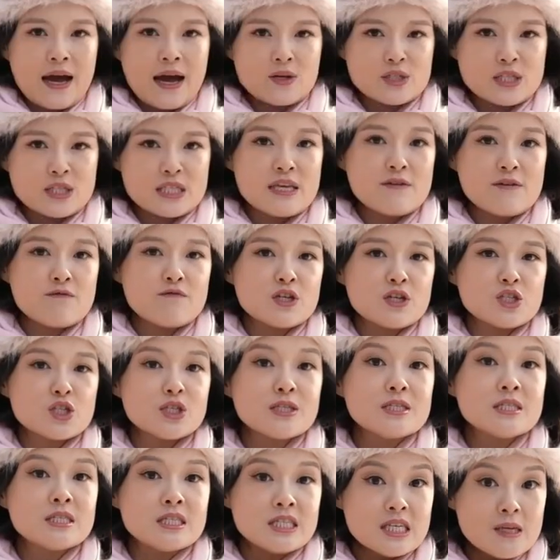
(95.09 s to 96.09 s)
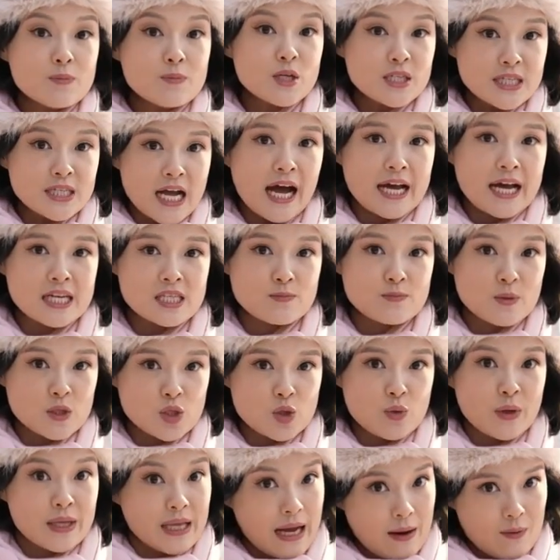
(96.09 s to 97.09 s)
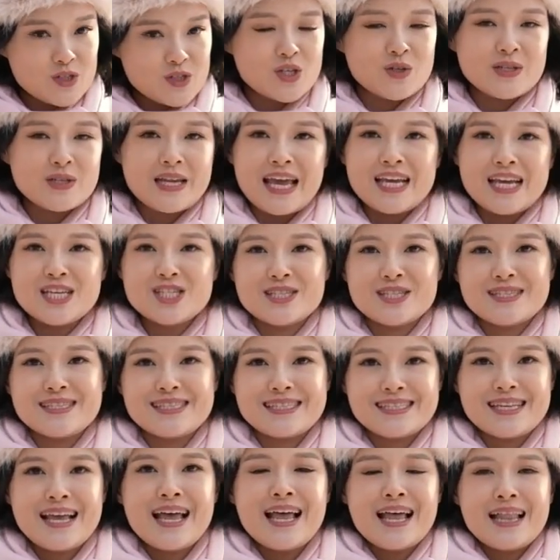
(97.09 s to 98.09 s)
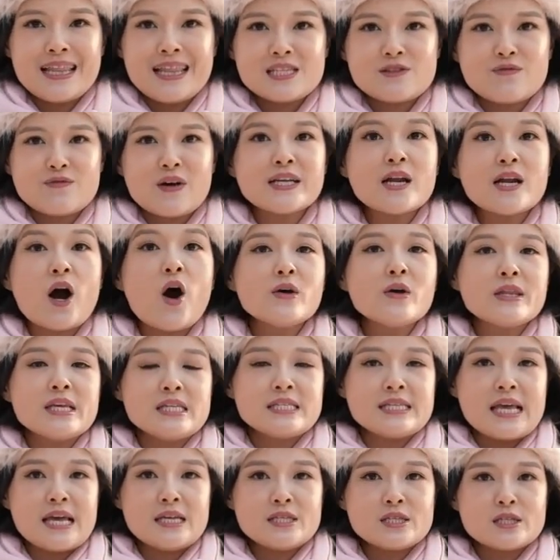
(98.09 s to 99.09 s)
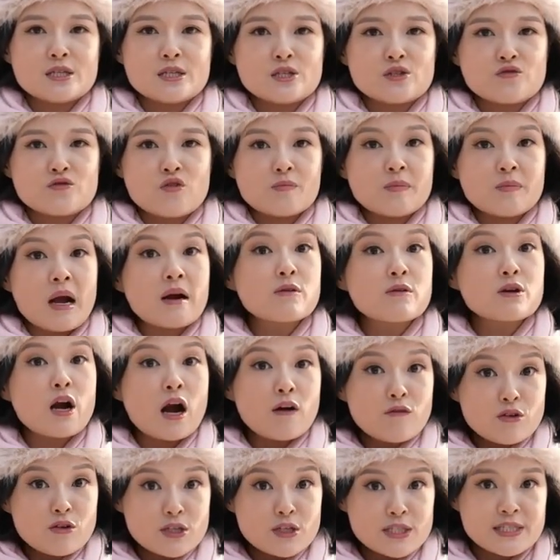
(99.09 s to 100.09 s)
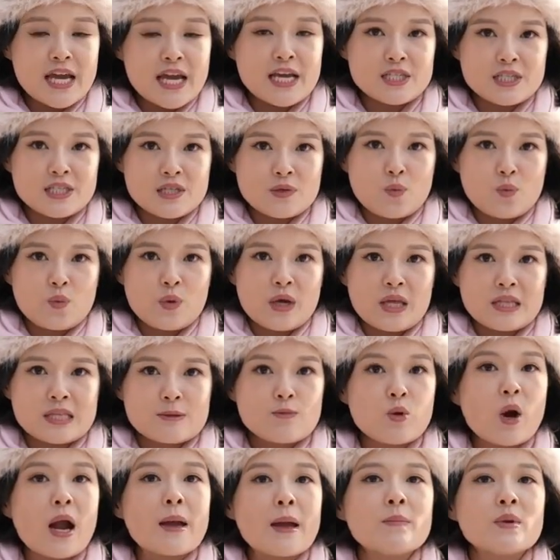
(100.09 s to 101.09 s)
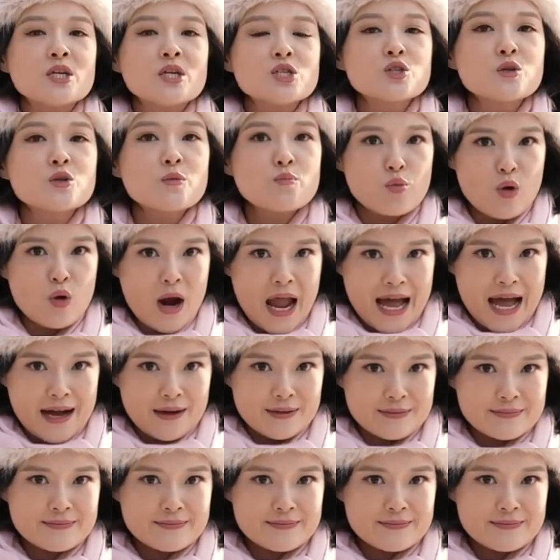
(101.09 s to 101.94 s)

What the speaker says: how does he envision deeper ties between our two nations? Let's find all these answers from our conversation with Prime Minister Brown.